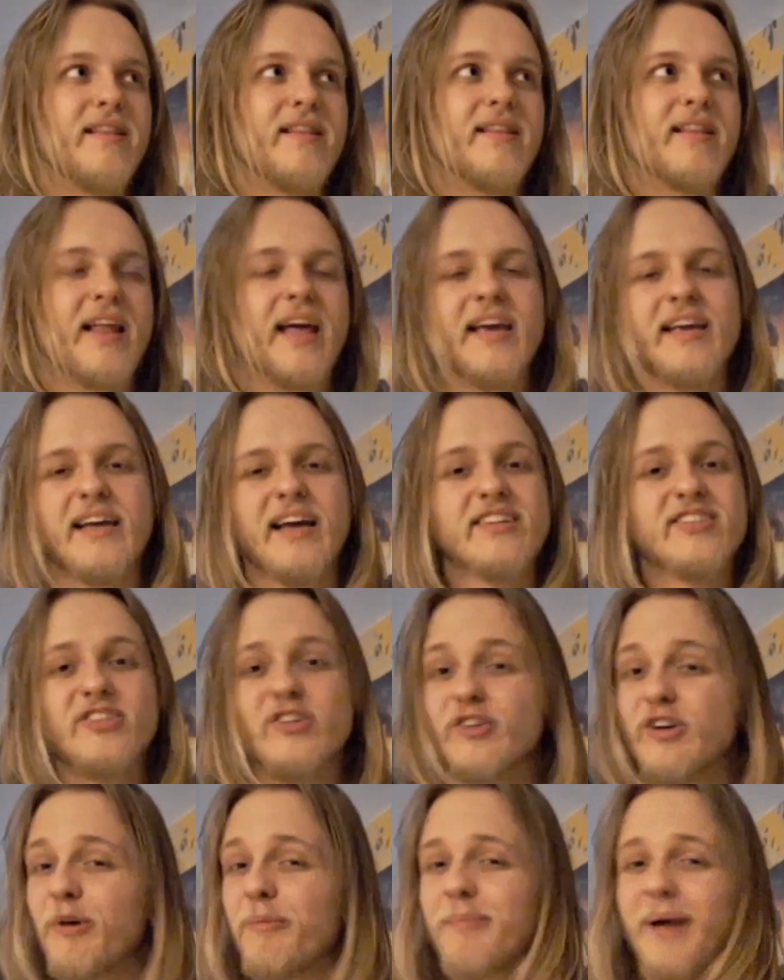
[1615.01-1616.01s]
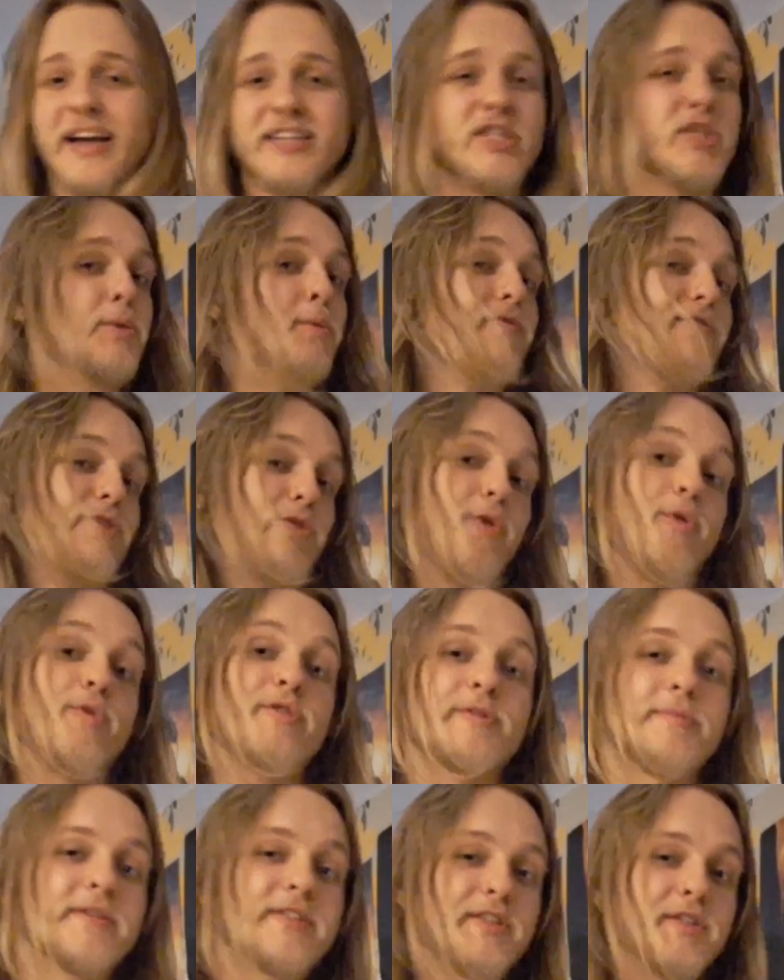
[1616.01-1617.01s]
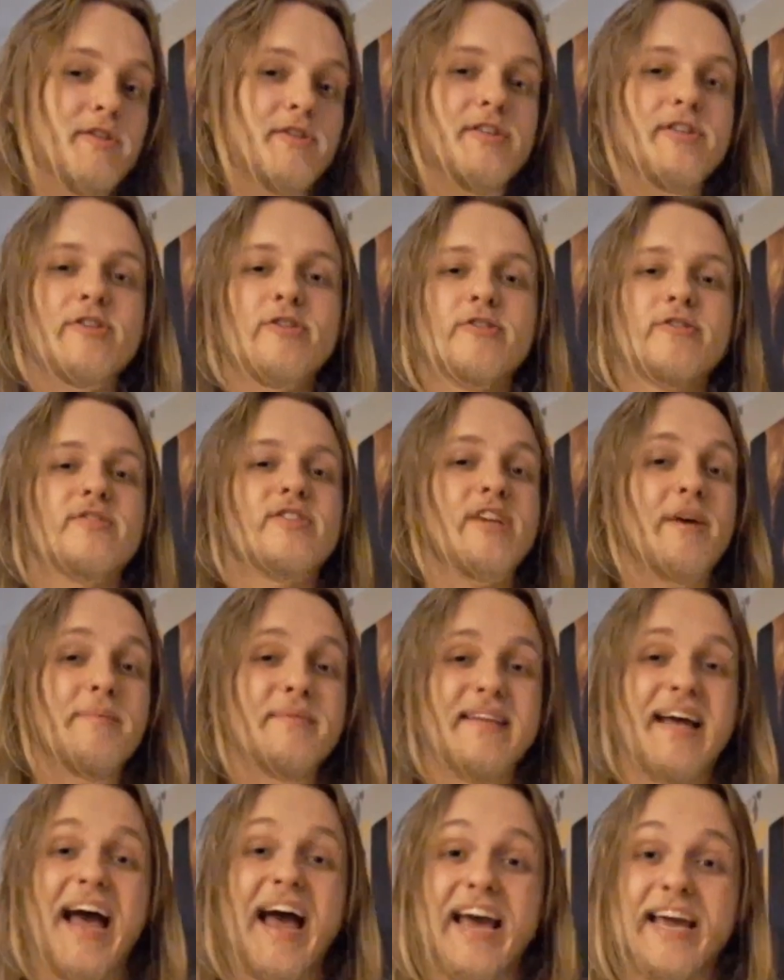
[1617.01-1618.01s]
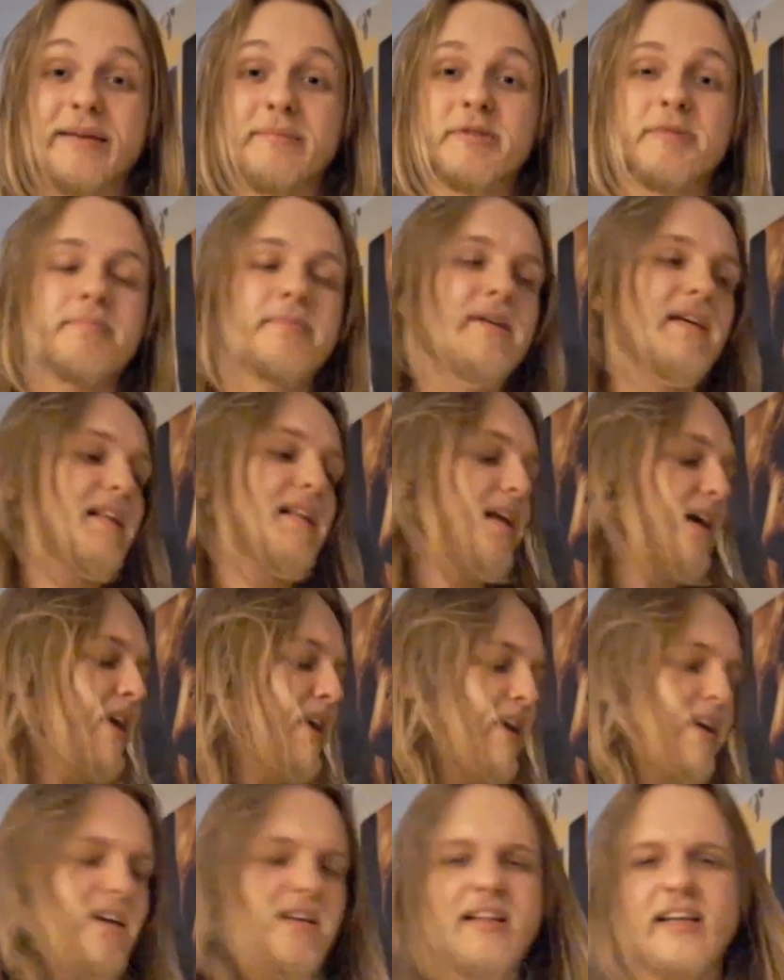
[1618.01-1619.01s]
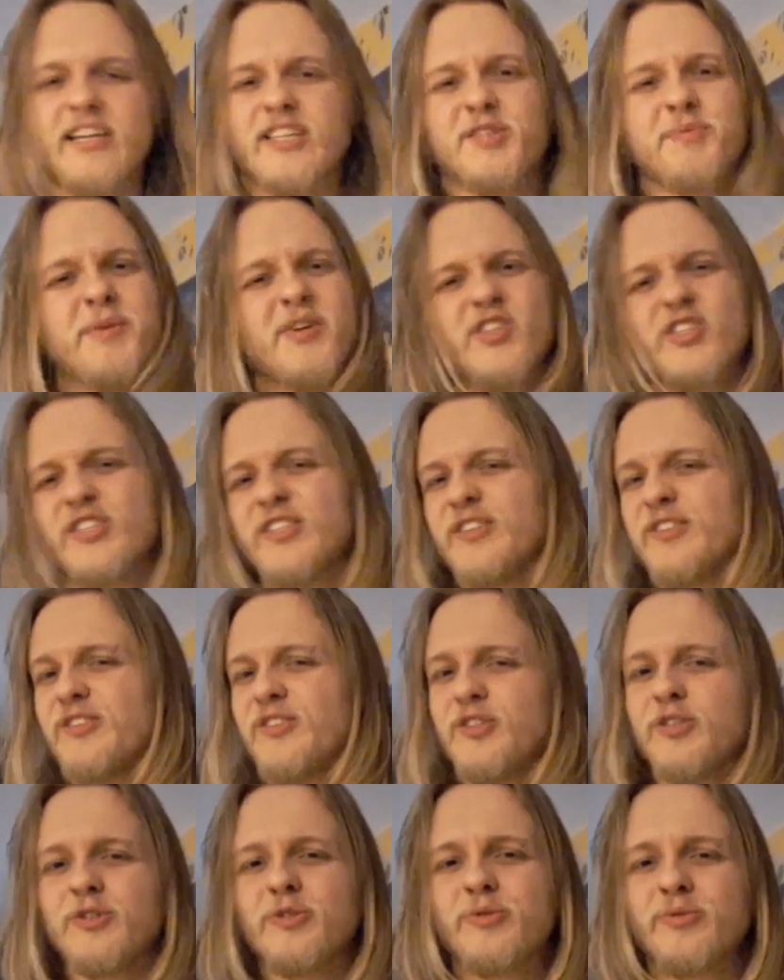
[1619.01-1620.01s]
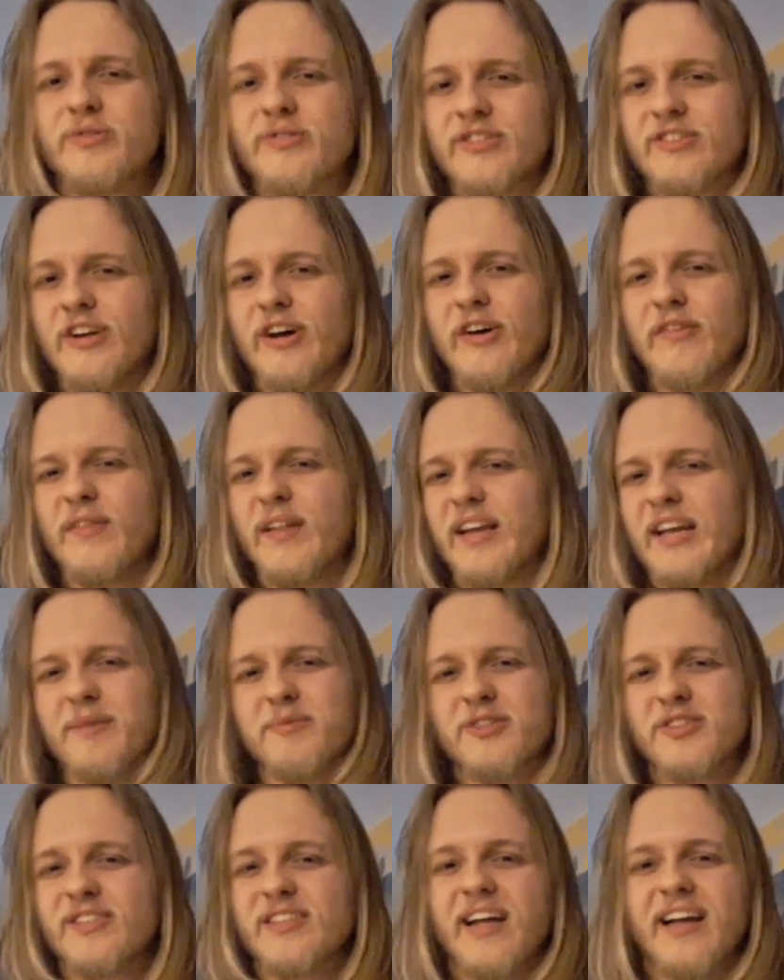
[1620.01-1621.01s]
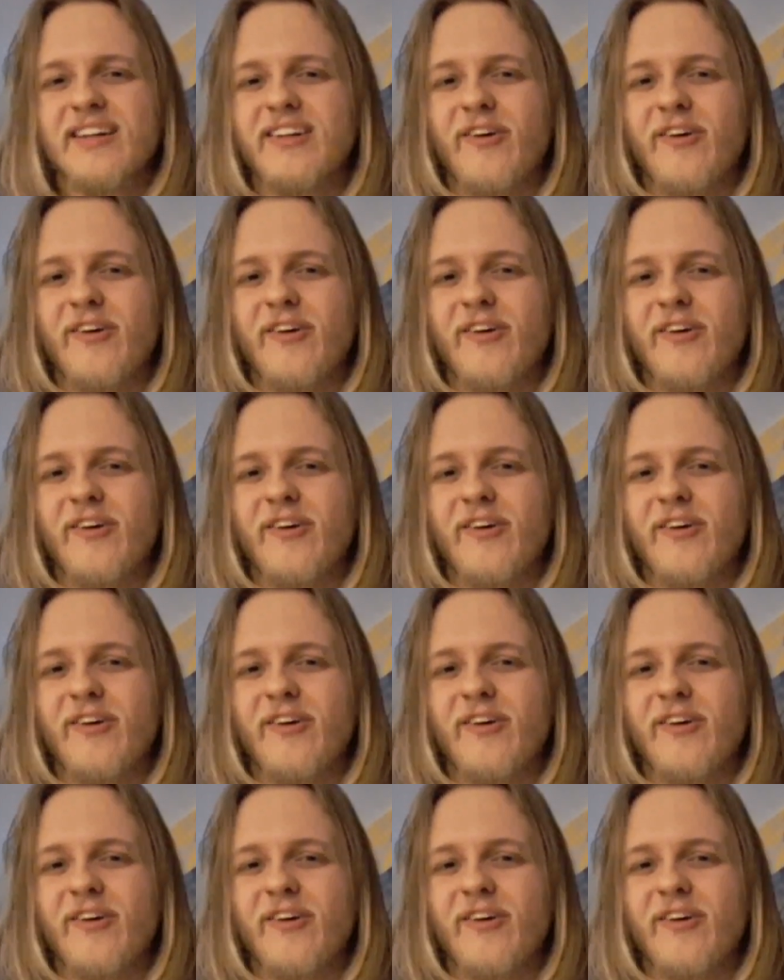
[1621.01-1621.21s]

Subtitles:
I still come back to some of their older material sometimes, but especially their new stuff, I'm just not